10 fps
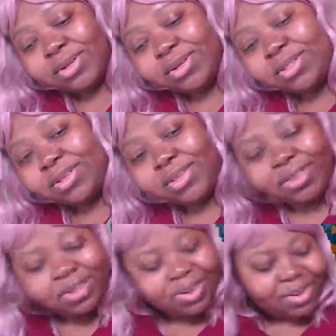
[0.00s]

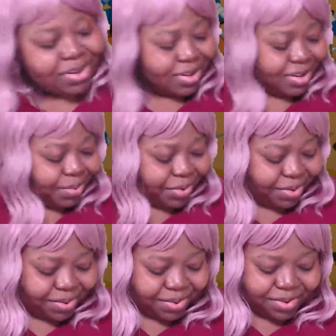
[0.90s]
This
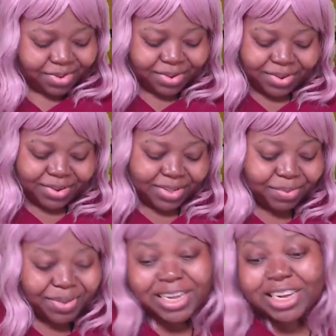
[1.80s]
episode,
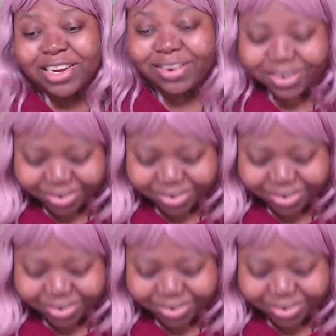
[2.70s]
the beach.